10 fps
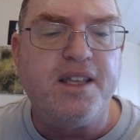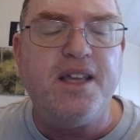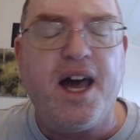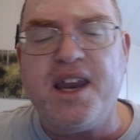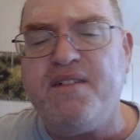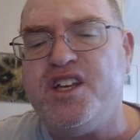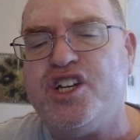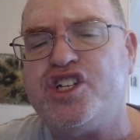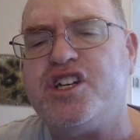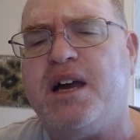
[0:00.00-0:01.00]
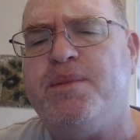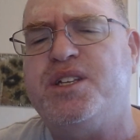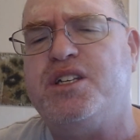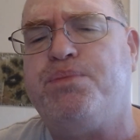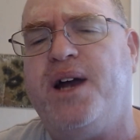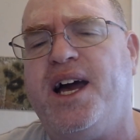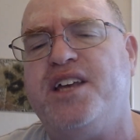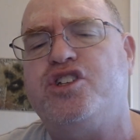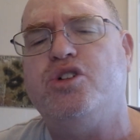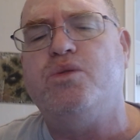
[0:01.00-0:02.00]
None of this should come as a
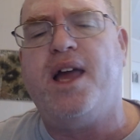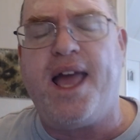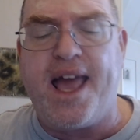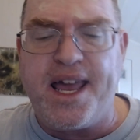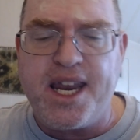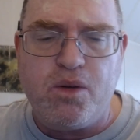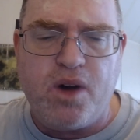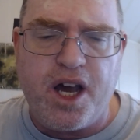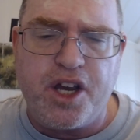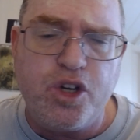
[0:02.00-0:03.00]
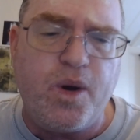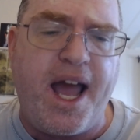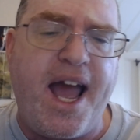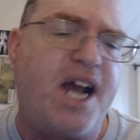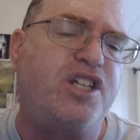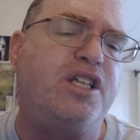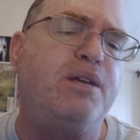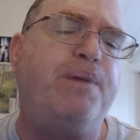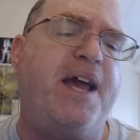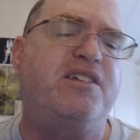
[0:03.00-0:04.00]
surprise to anyone who actually
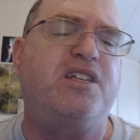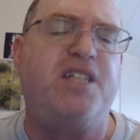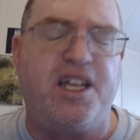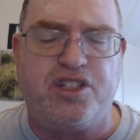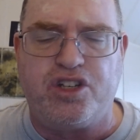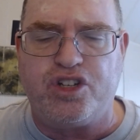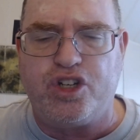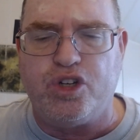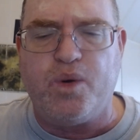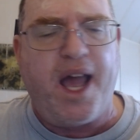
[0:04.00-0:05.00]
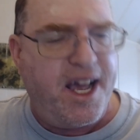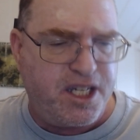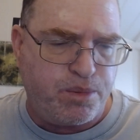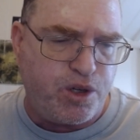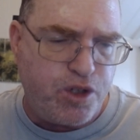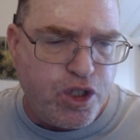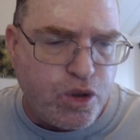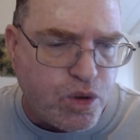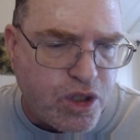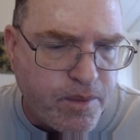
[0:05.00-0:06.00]
pays attention to Hasbro
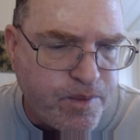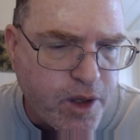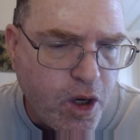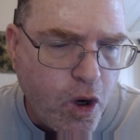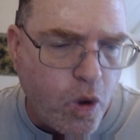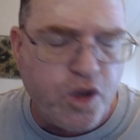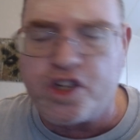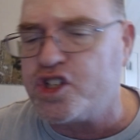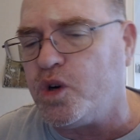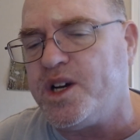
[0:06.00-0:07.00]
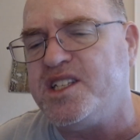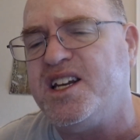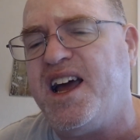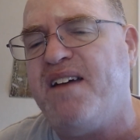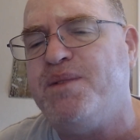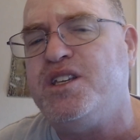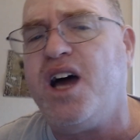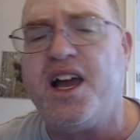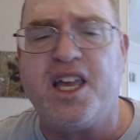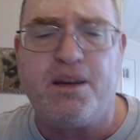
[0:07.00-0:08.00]
news or the stories that I have been
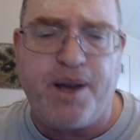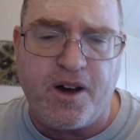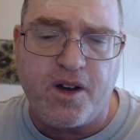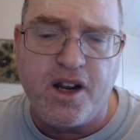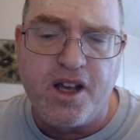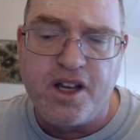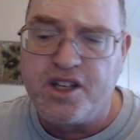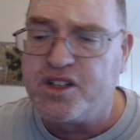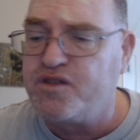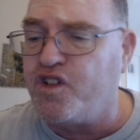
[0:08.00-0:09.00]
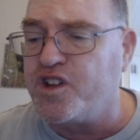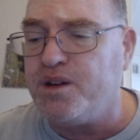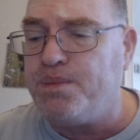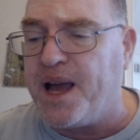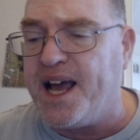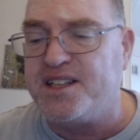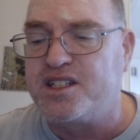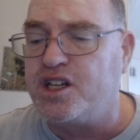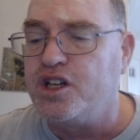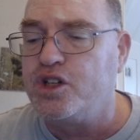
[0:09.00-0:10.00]
talking about for the
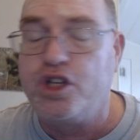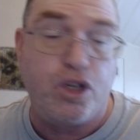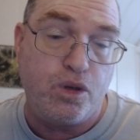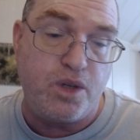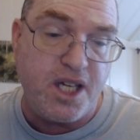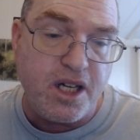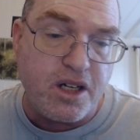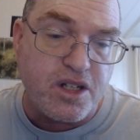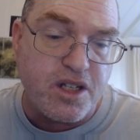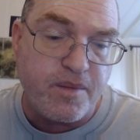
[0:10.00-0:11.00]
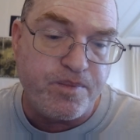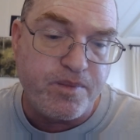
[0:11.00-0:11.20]
past two years.